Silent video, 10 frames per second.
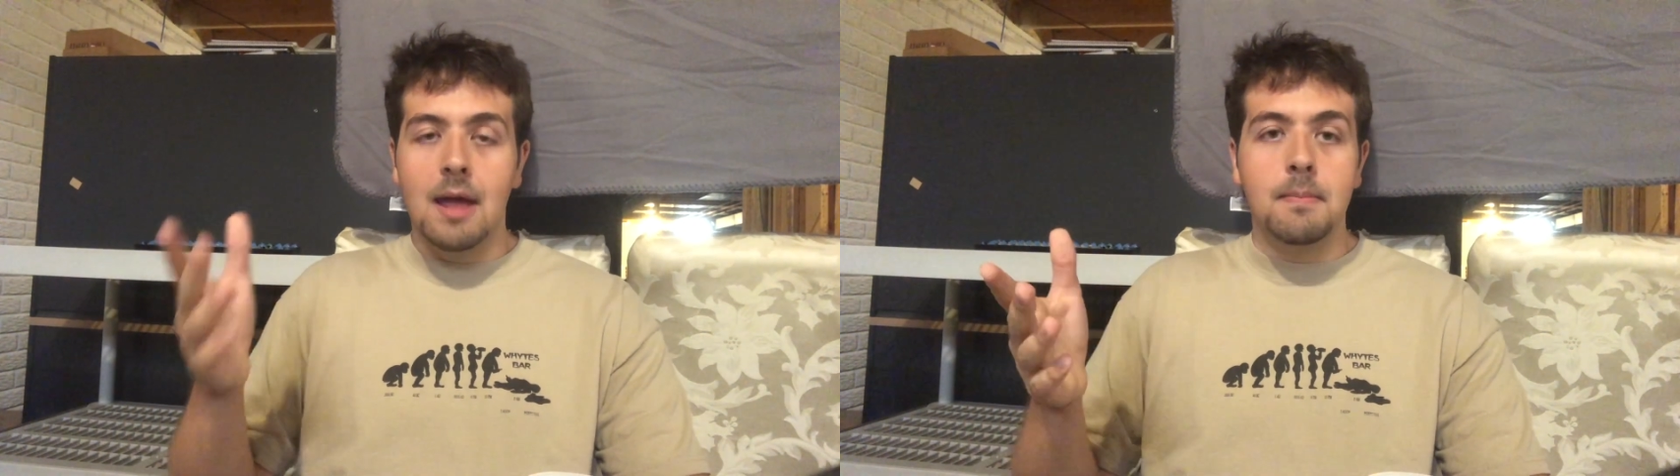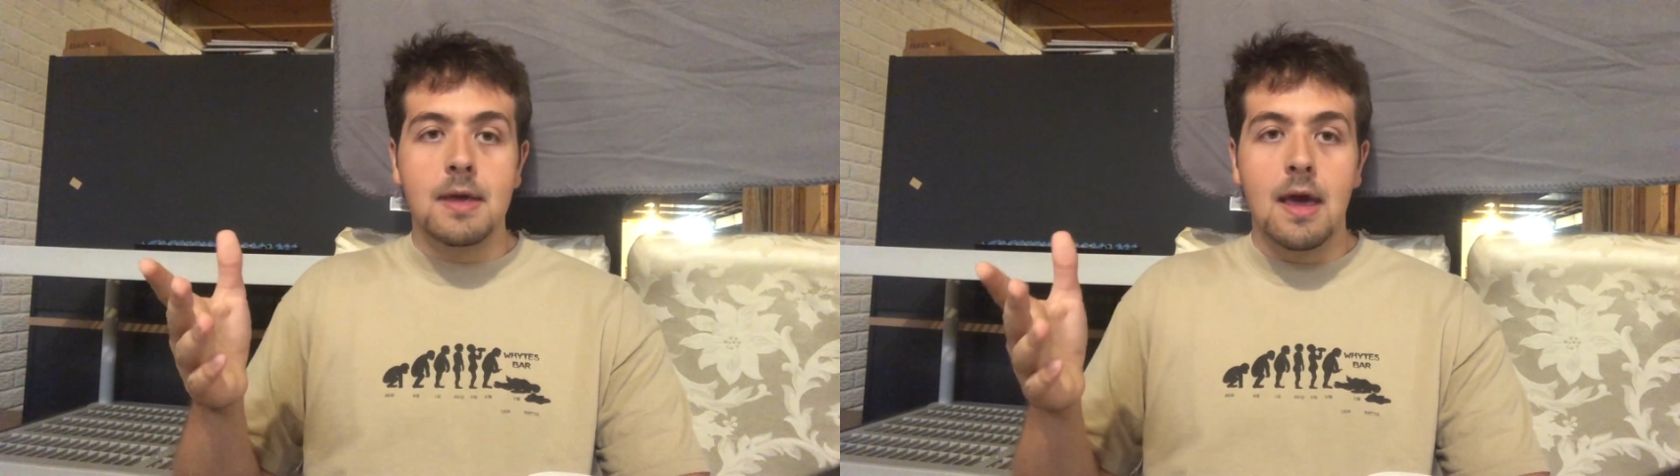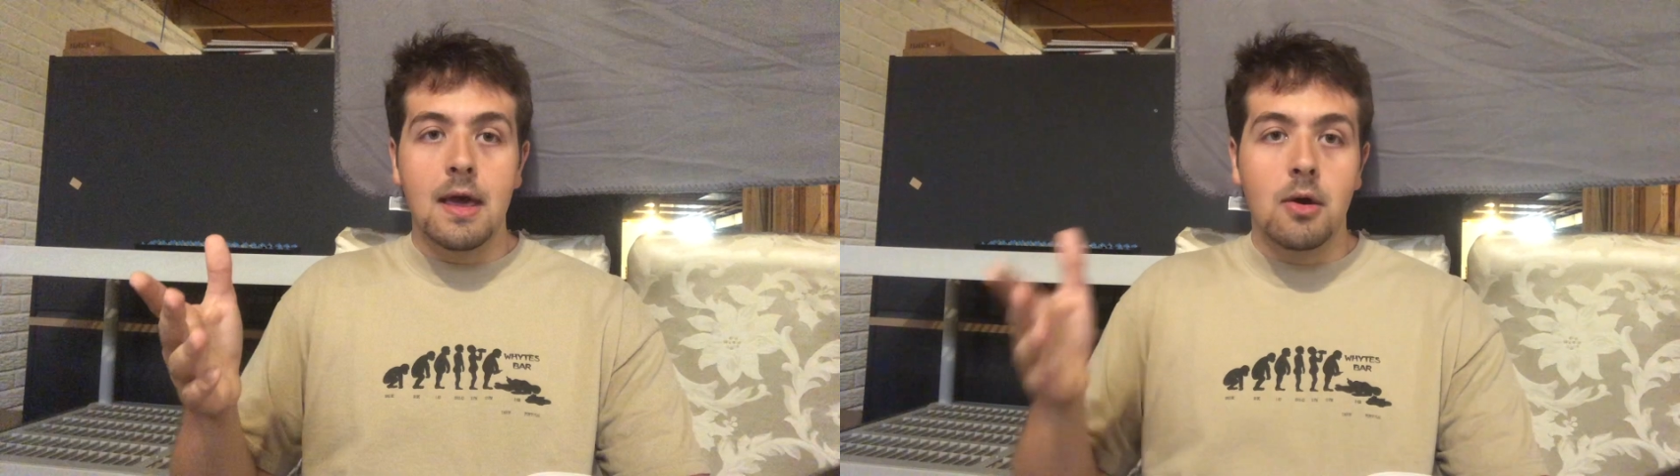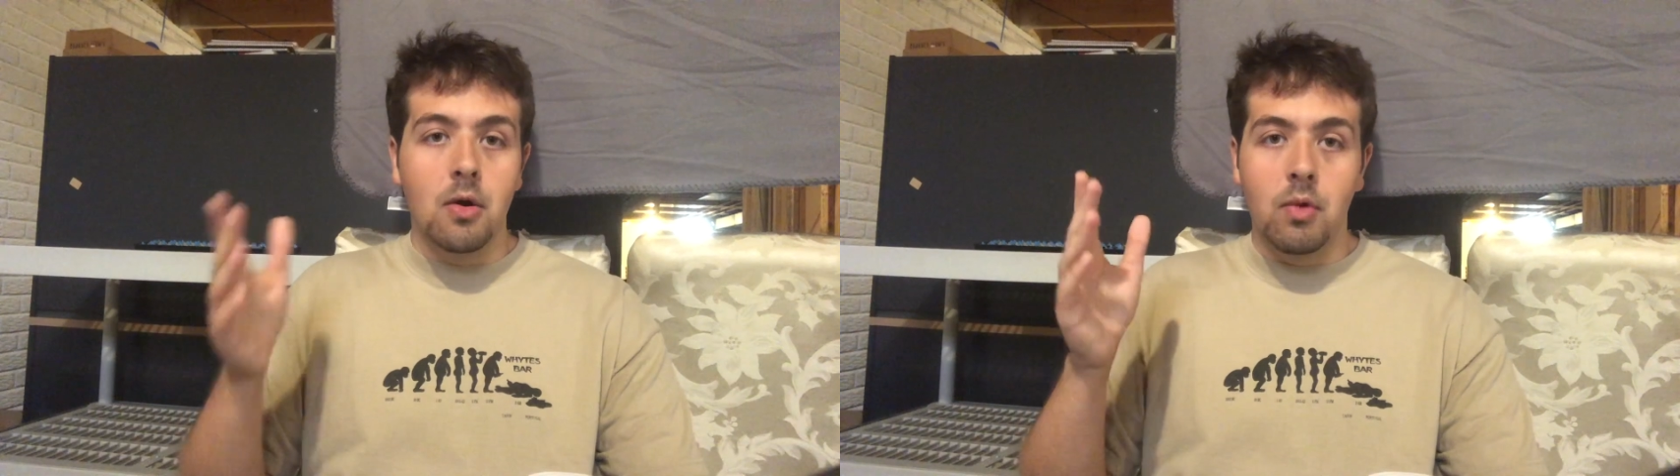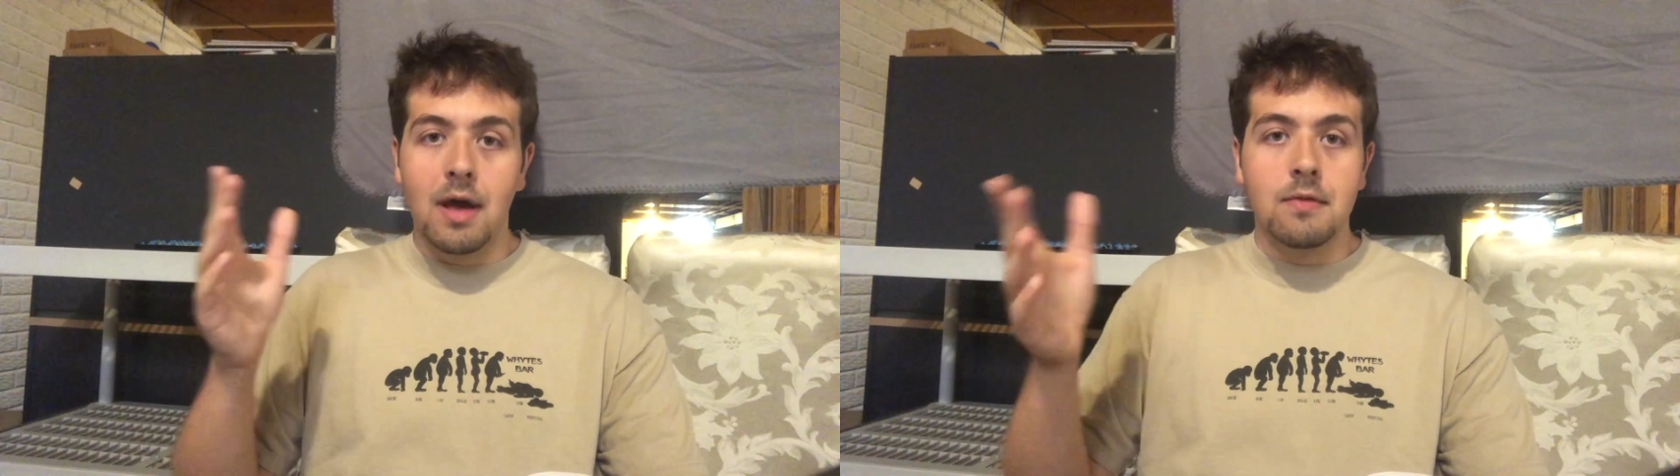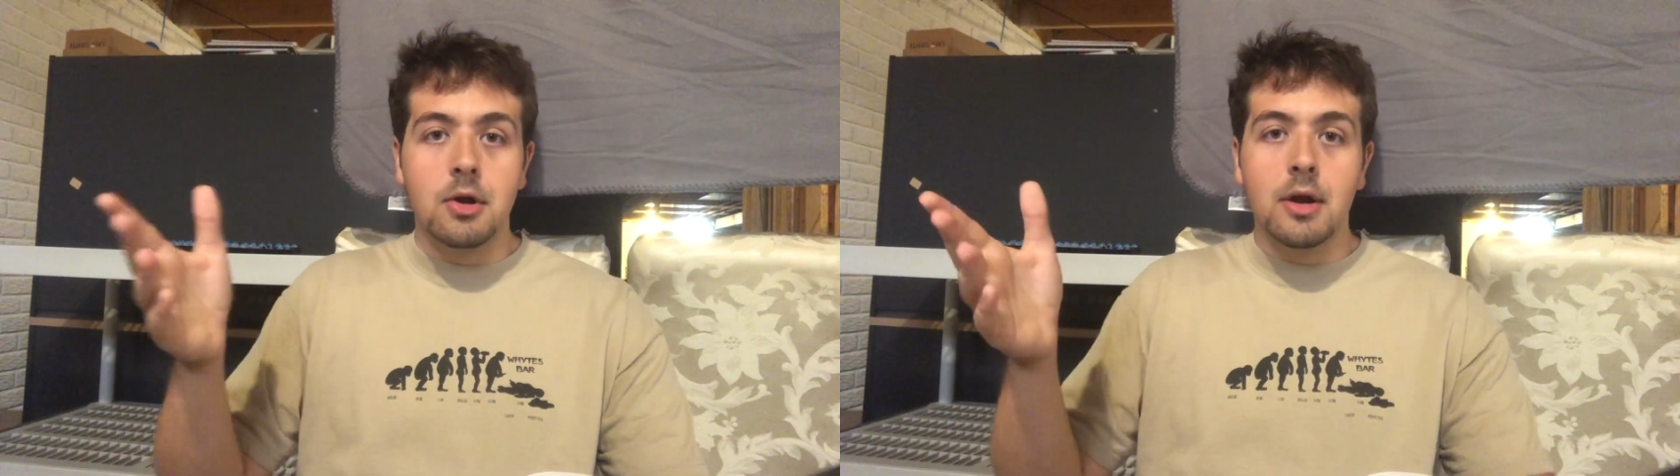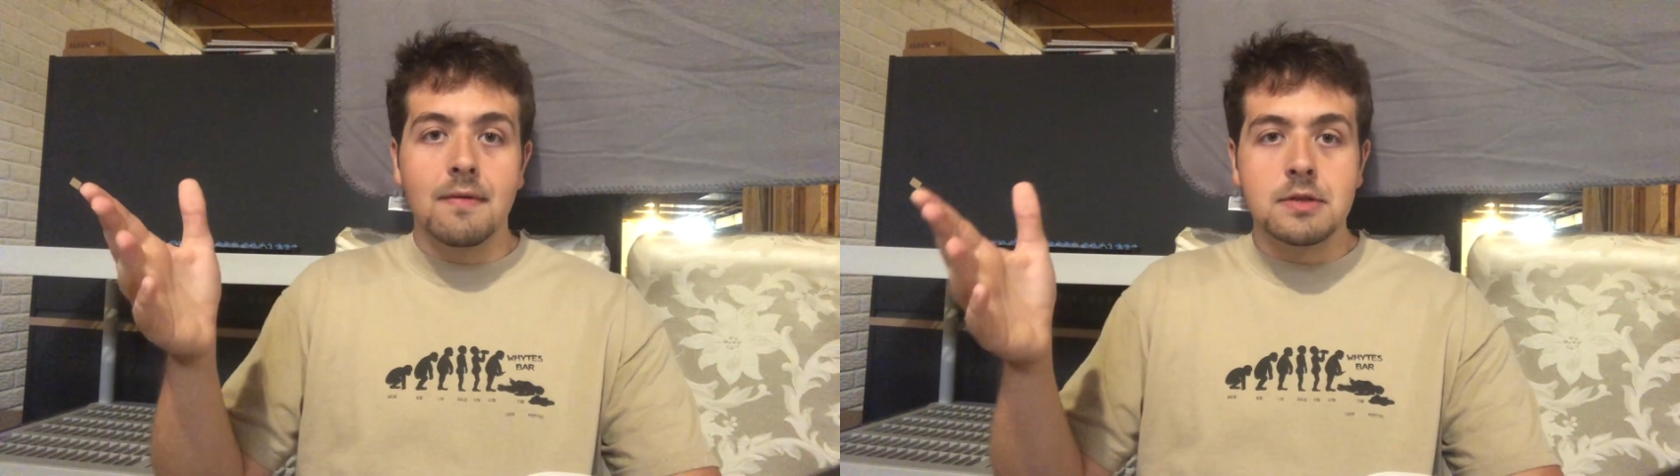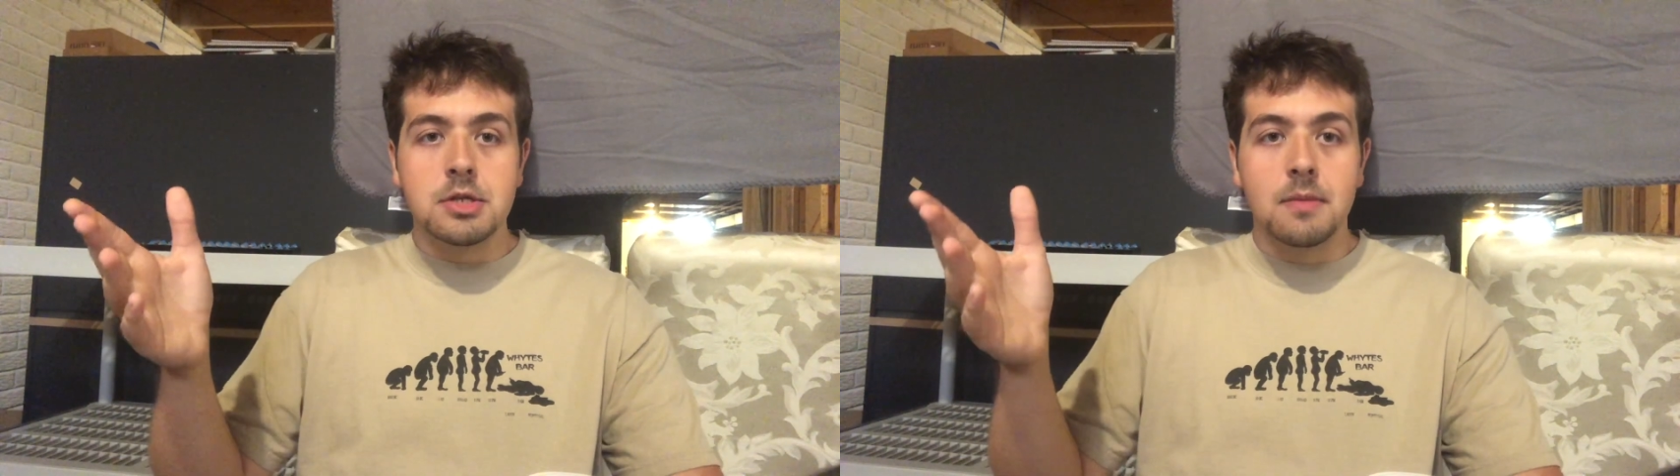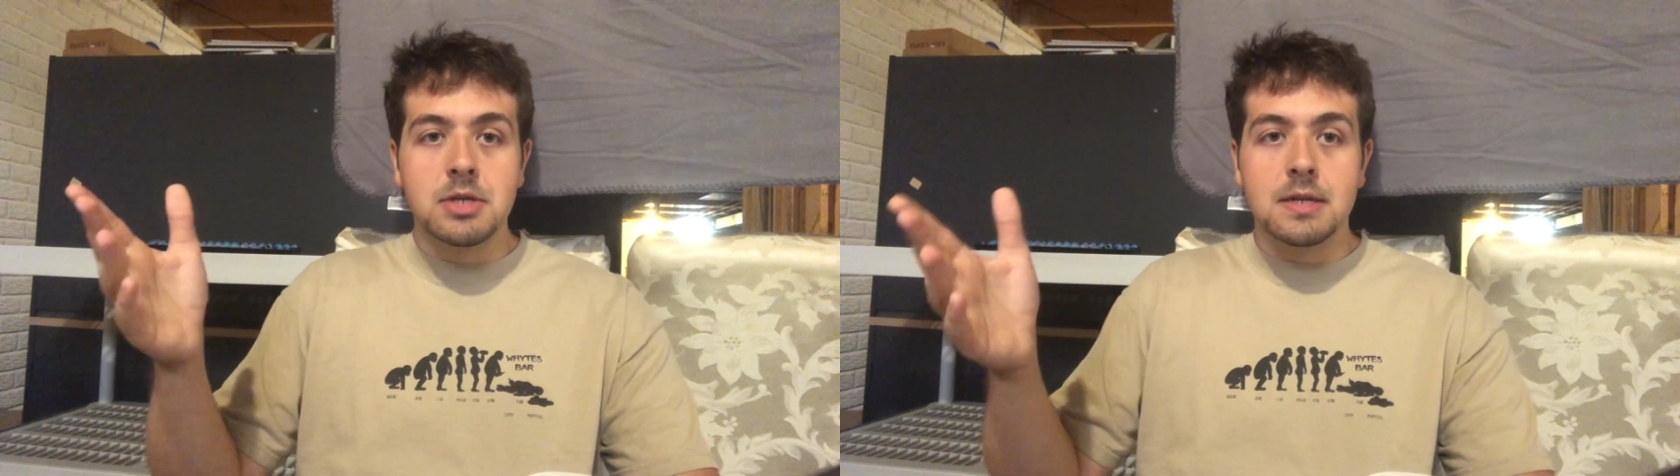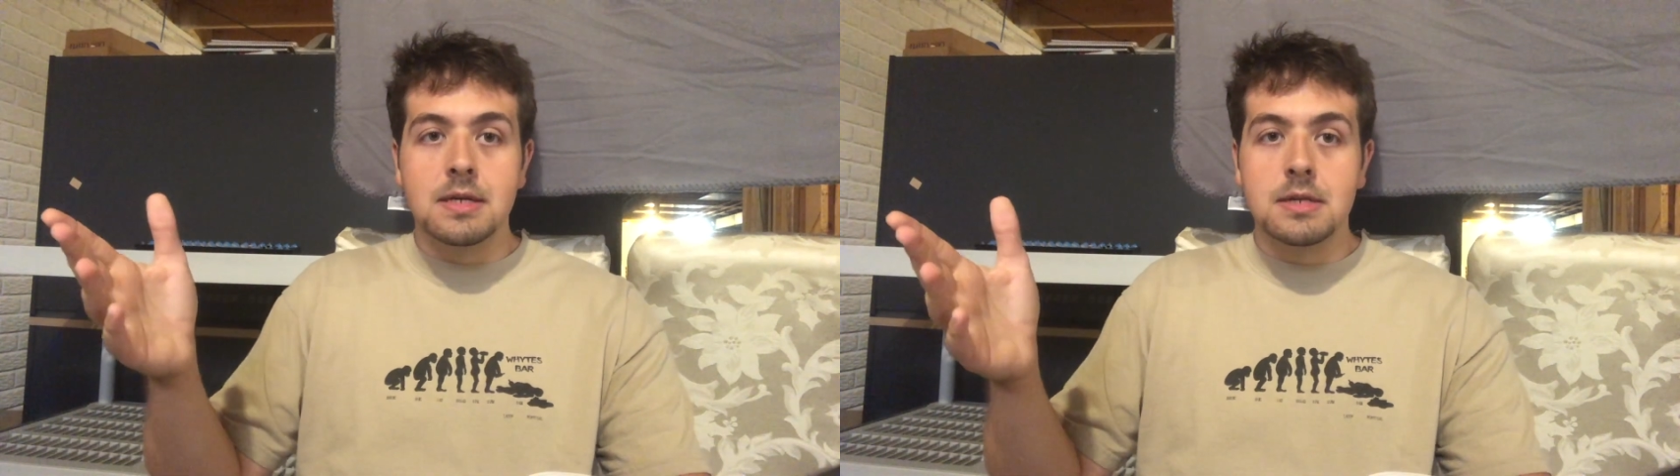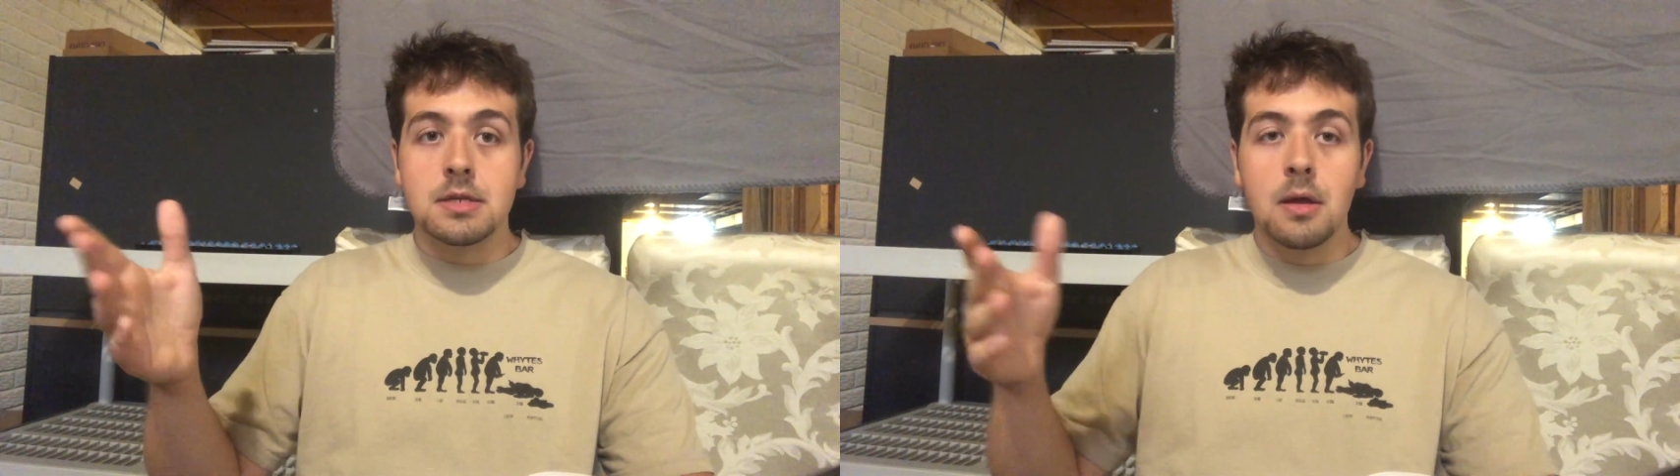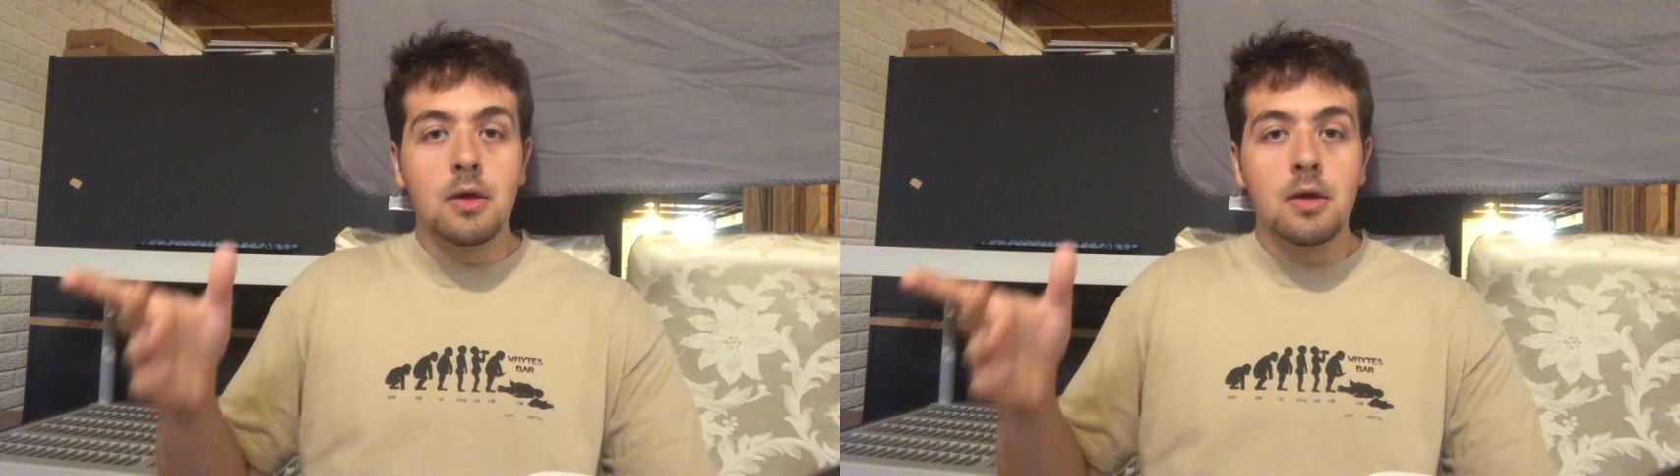NBA or whatever your given subject is,